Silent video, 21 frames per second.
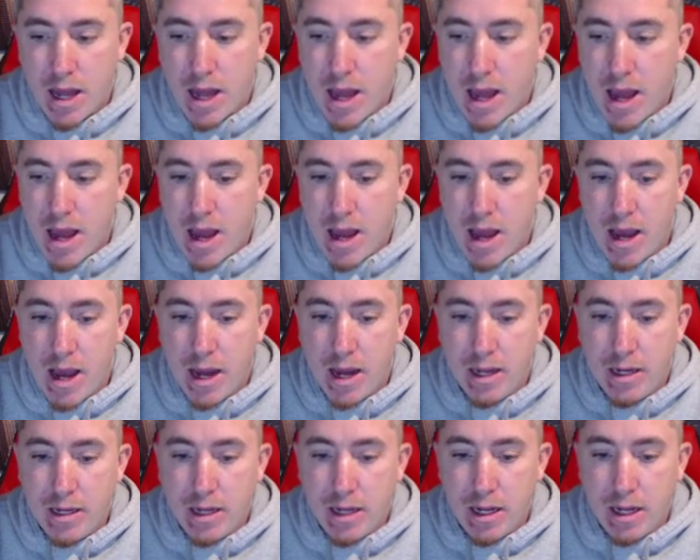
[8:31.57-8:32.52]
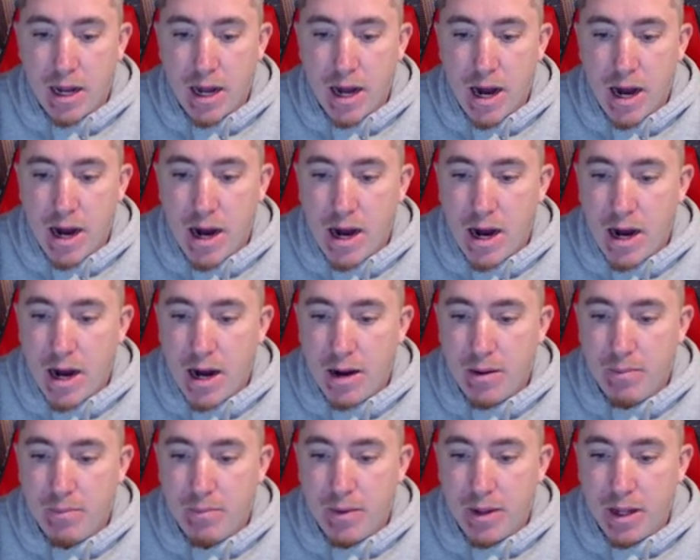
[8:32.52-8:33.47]
and
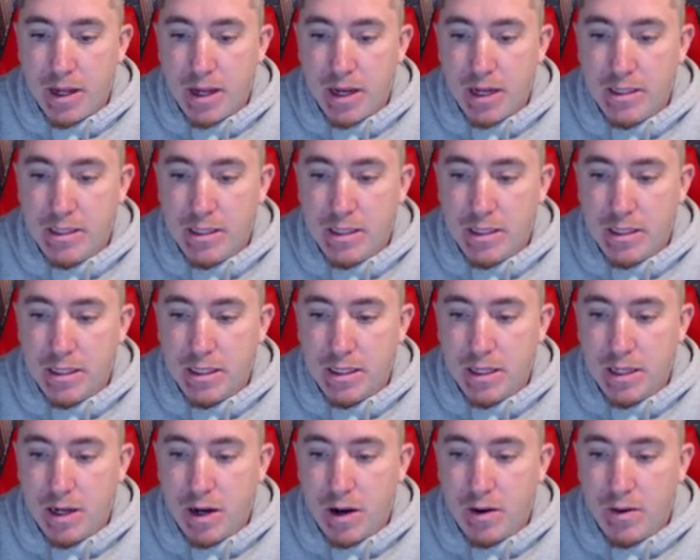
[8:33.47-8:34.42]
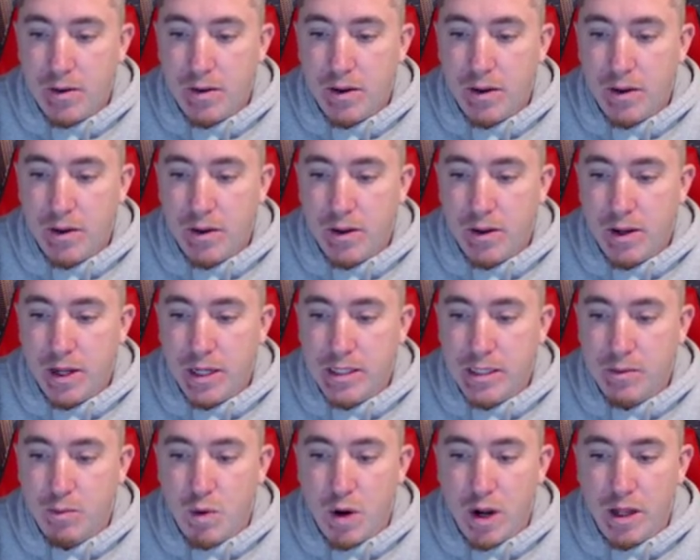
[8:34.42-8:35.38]
it's
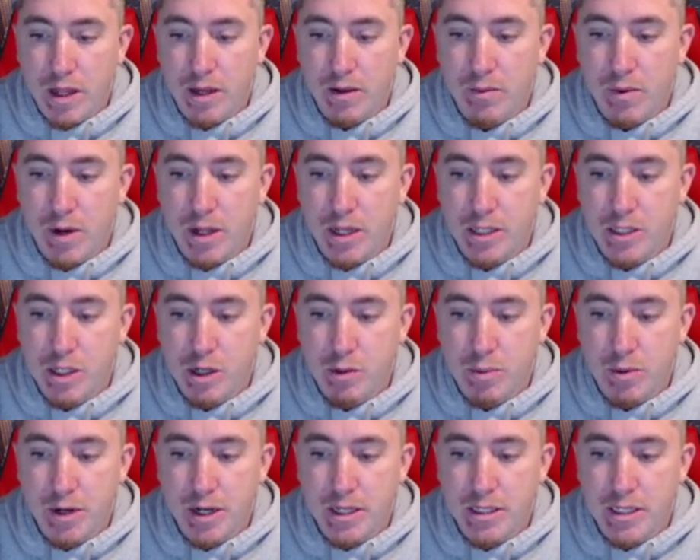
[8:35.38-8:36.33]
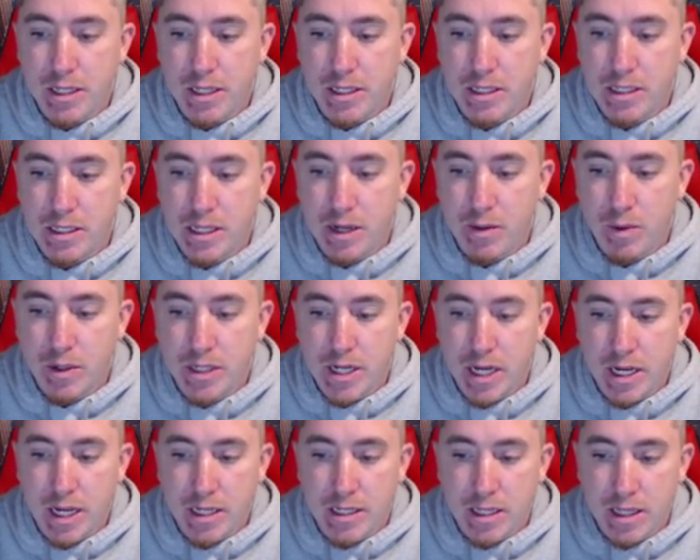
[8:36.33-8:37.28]
really super easy to see once
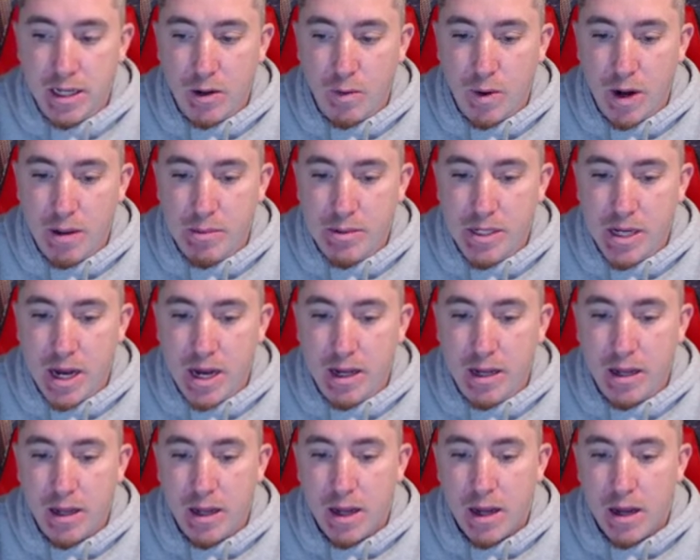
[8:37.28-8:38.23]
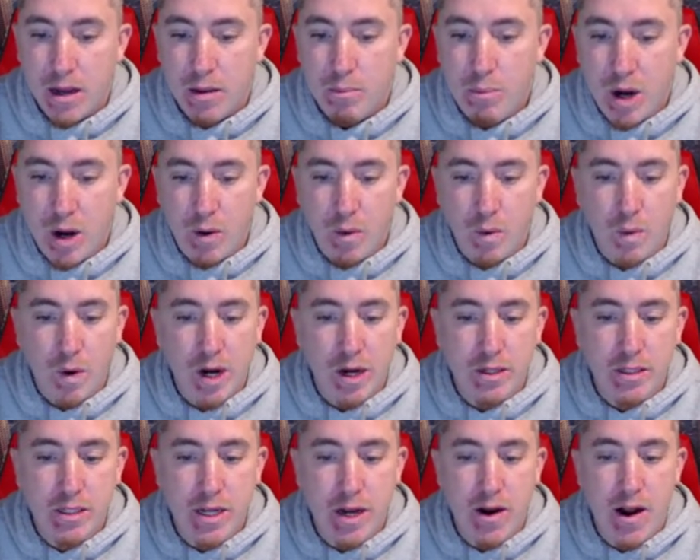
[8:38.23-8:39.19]
I get to their website. But
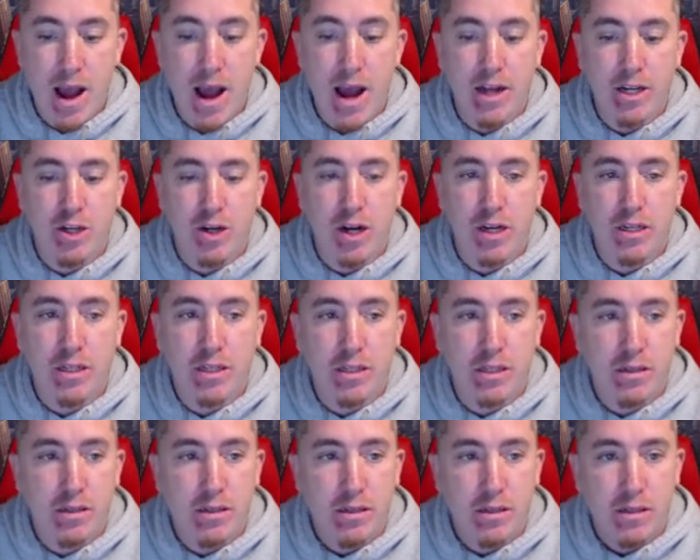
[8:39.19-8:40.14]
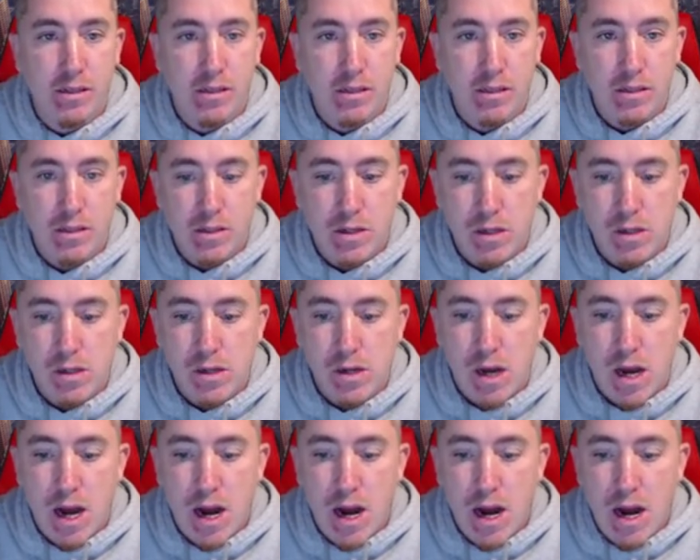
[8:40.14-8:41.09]
where's their address?
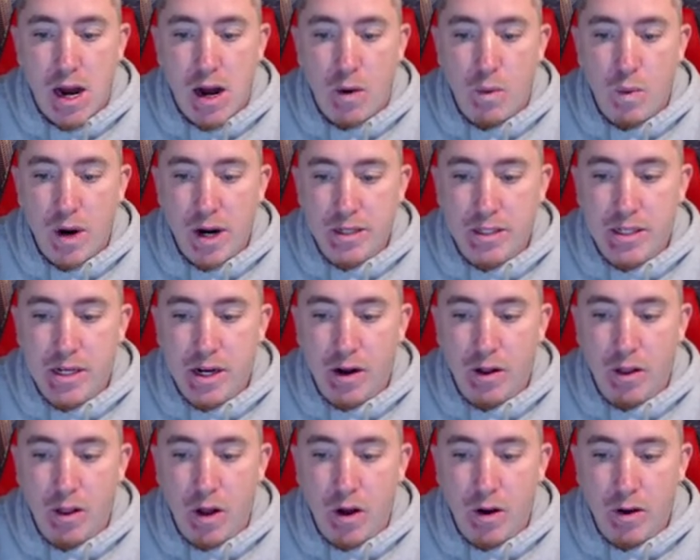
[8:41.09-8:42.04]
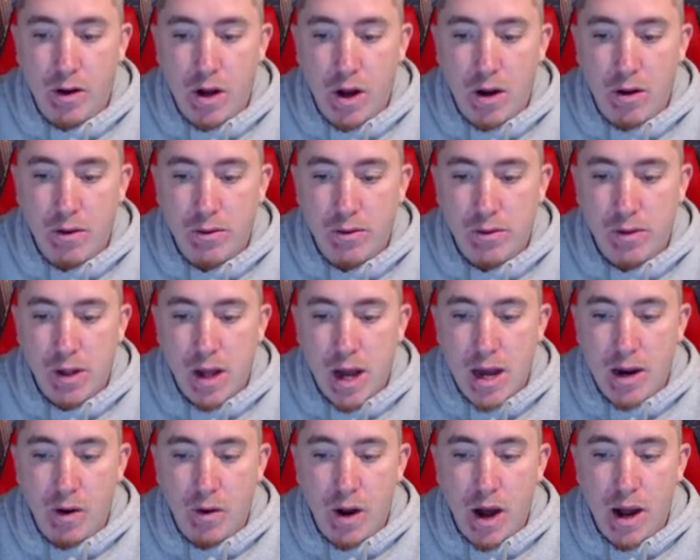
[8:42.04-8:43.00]
Where's their logo?
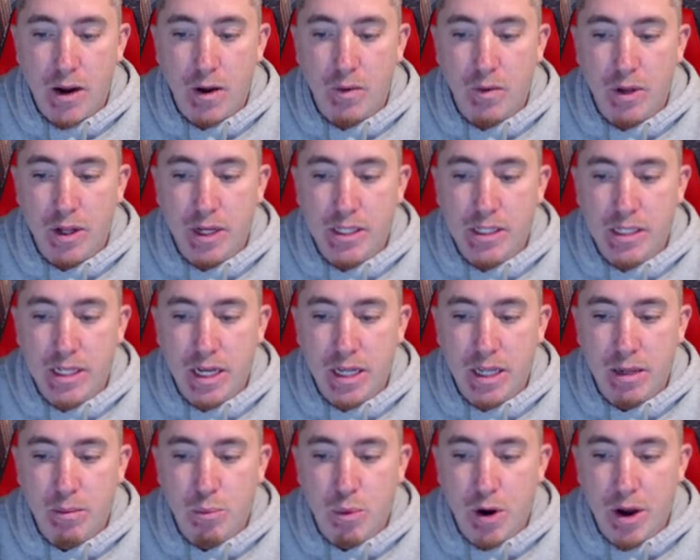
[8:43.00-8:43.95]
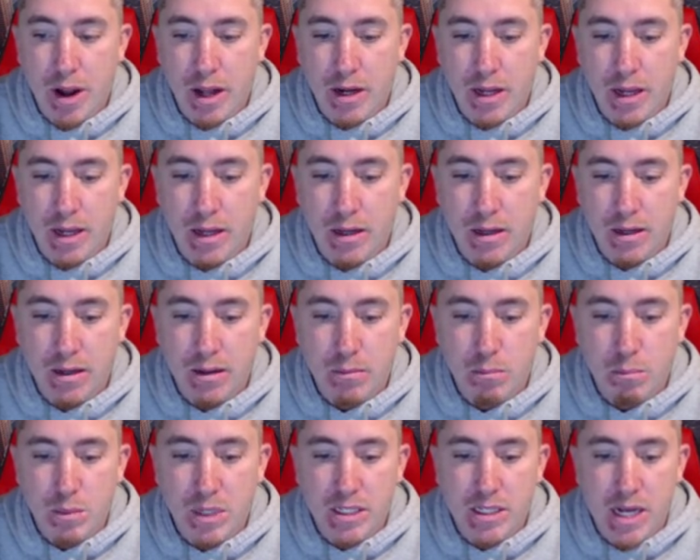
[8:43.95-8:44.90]
I don't really see any branding
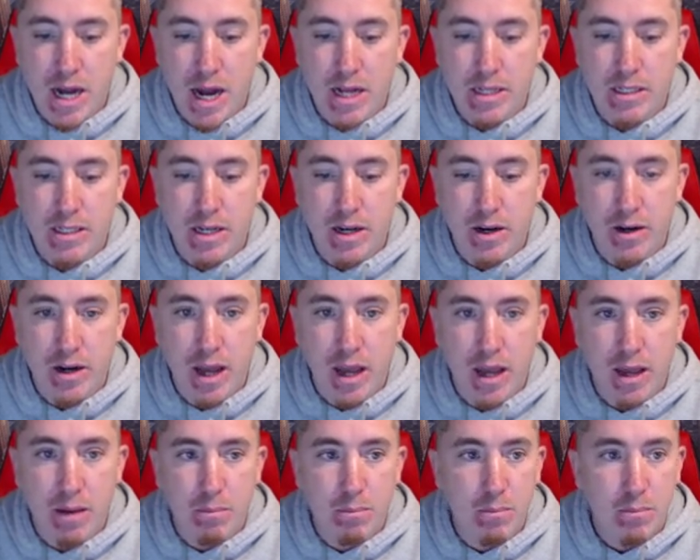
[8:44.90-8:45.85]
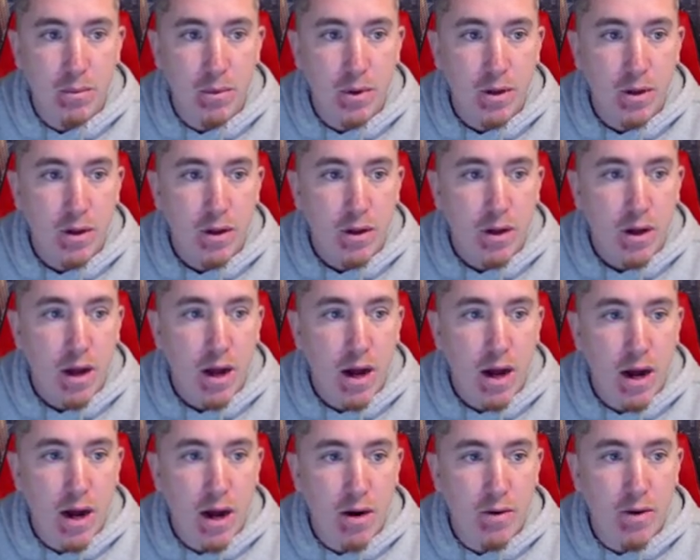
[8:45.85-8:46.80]
besides their name
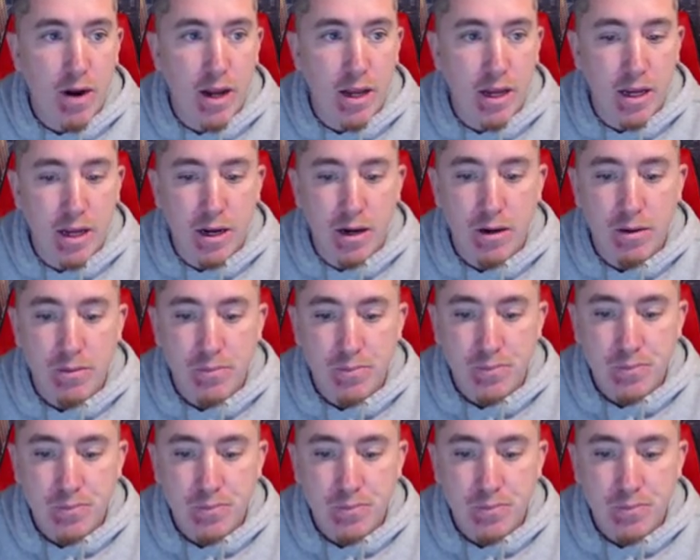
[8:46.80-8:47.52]
right here.